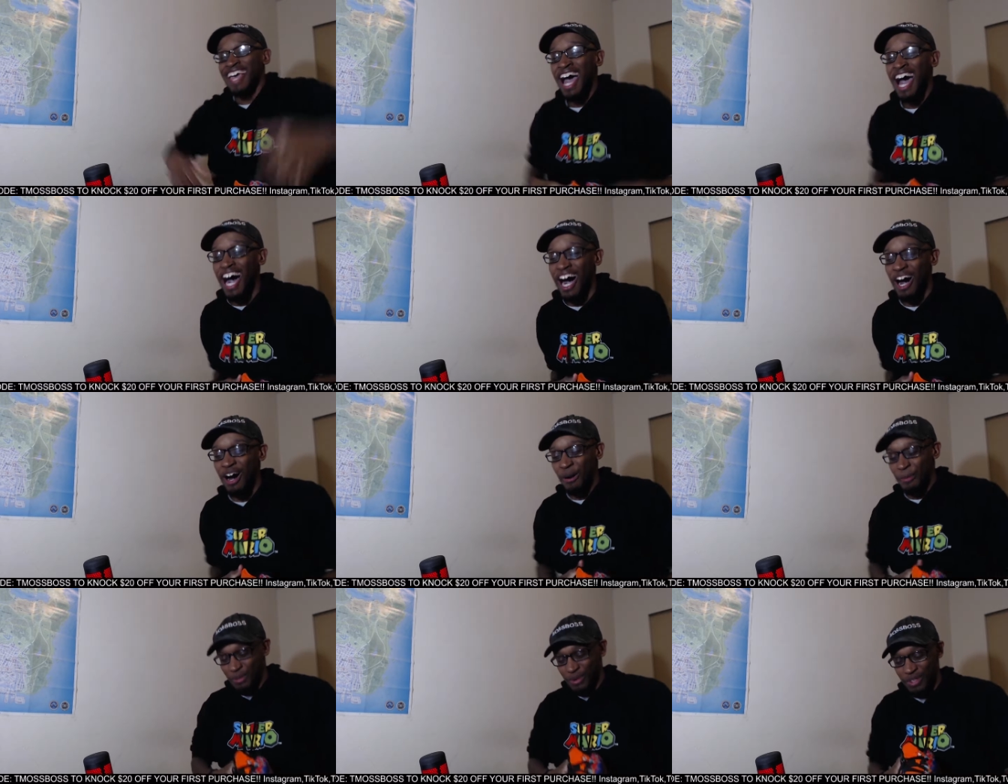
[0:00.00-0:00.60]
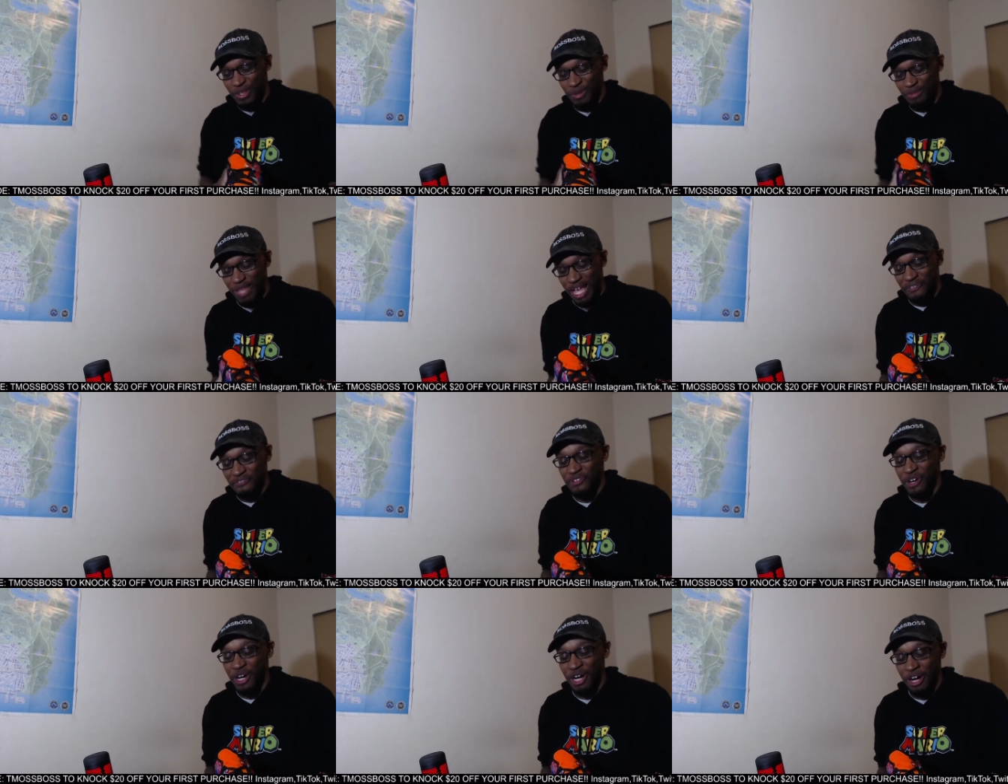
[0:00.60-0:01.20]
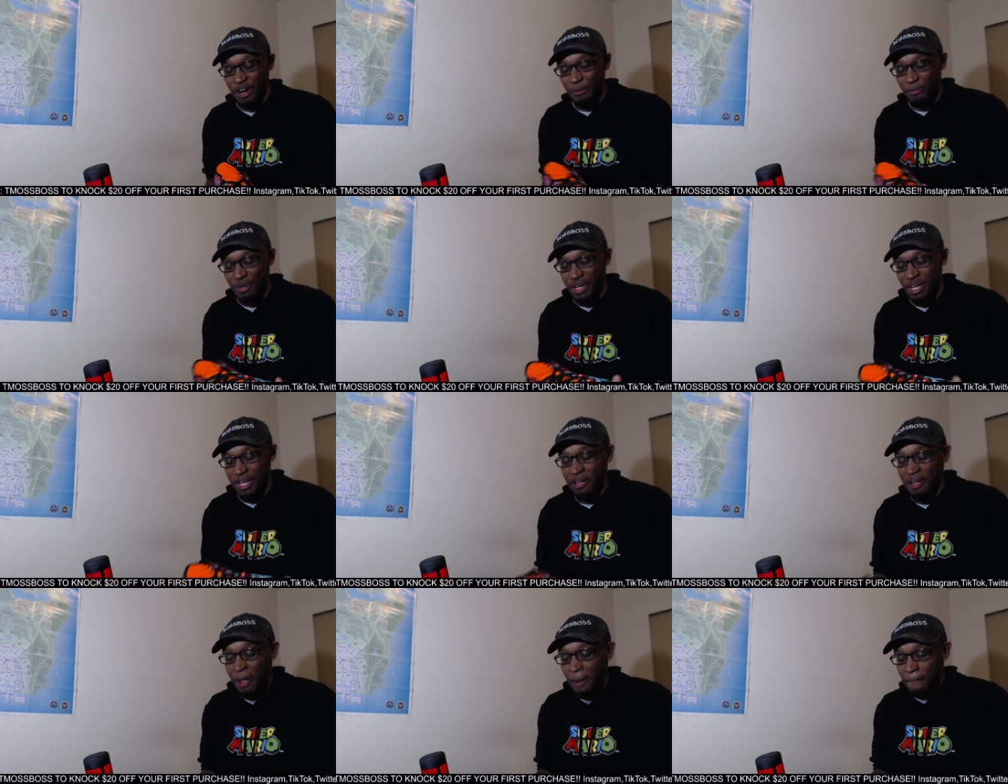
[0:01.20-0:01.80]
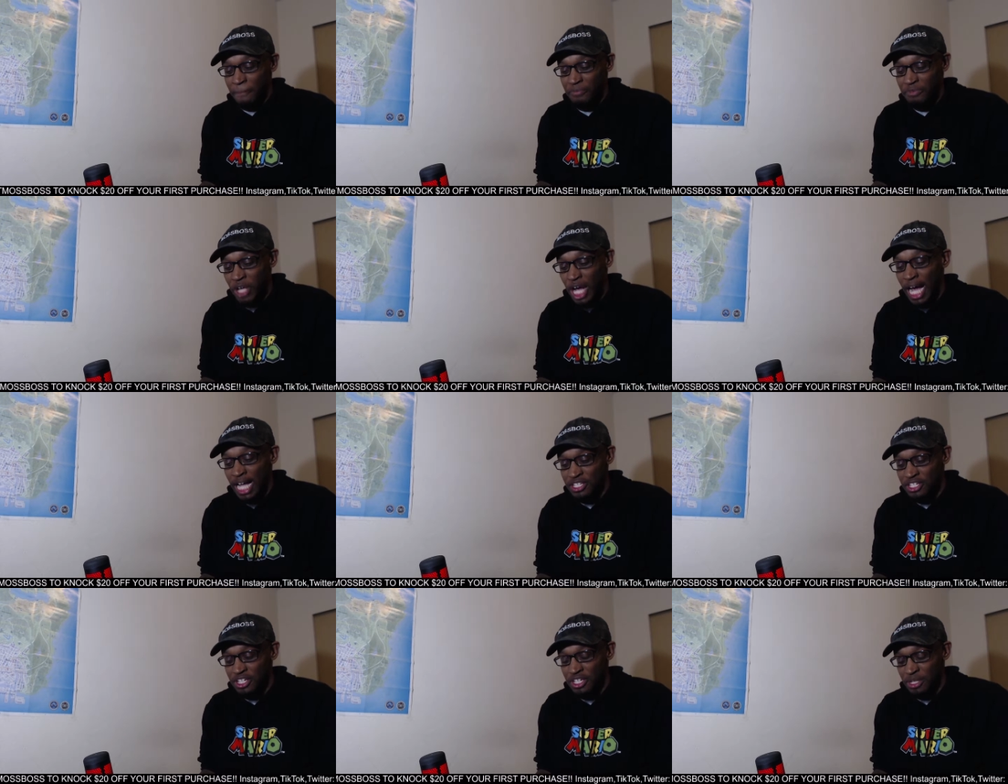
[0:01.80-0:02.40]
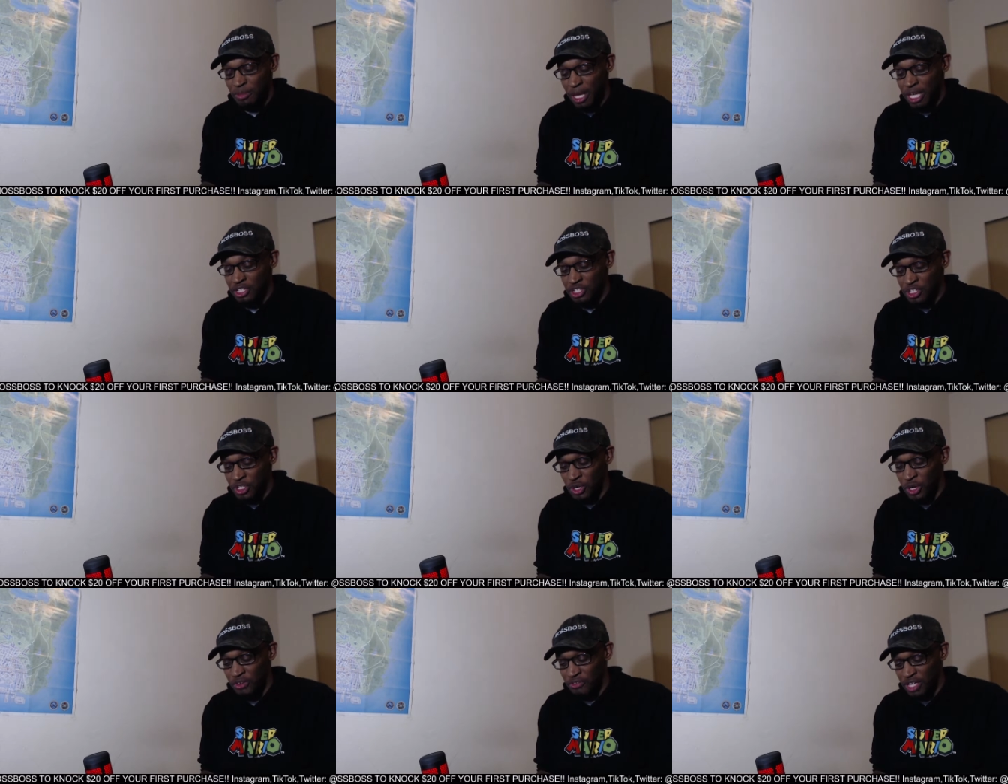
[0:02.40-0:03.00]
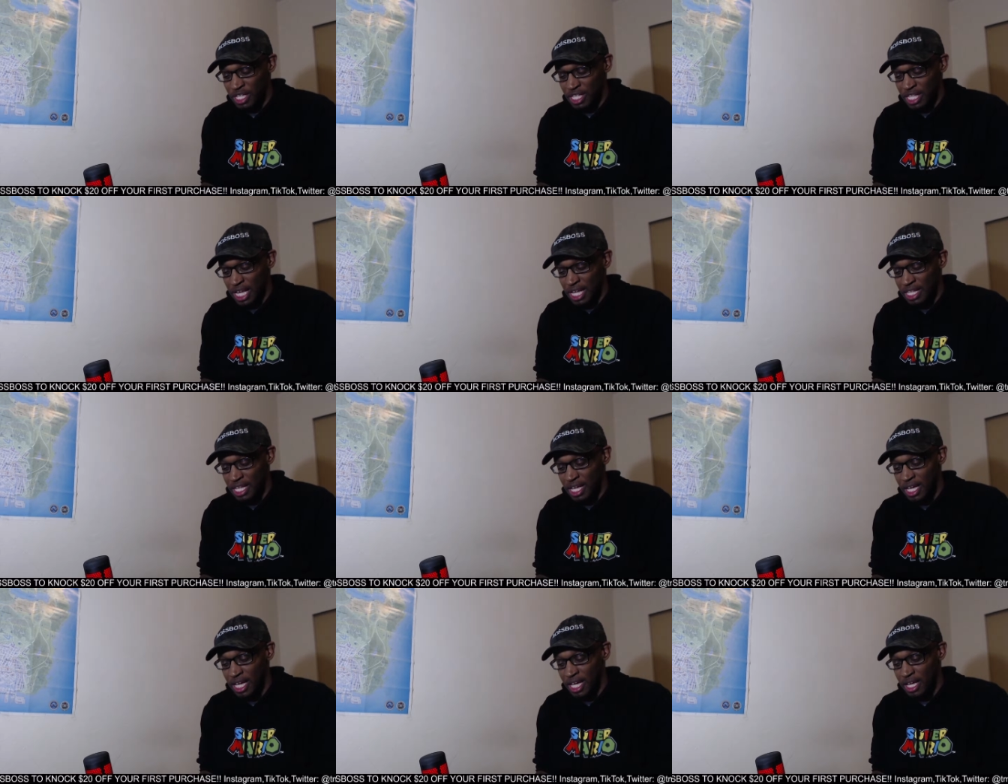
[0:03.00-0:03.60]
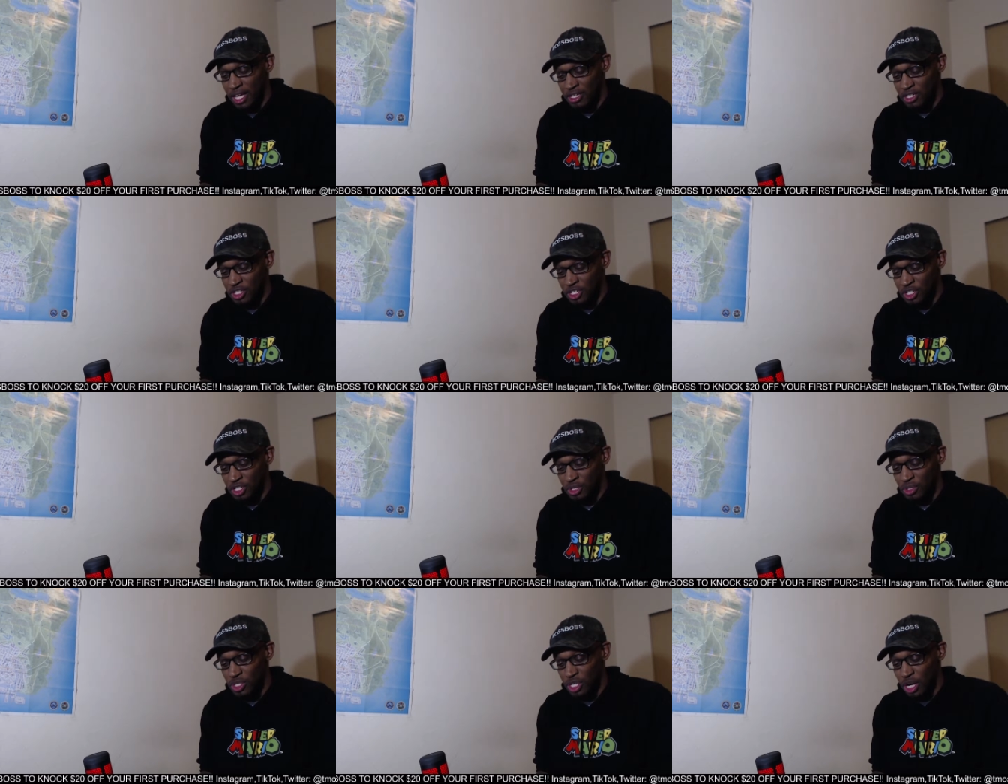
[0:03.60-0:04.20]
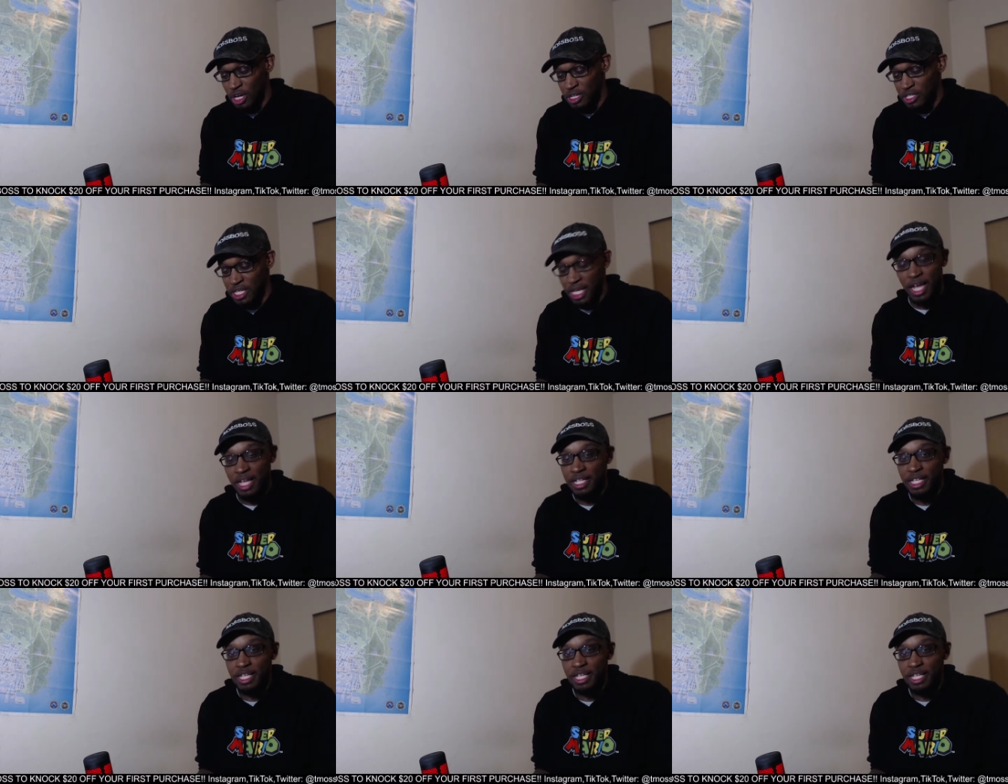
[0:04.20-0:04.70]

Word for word: I don't pull them that far out. But, no, I just make sure of it that the shoes are tight.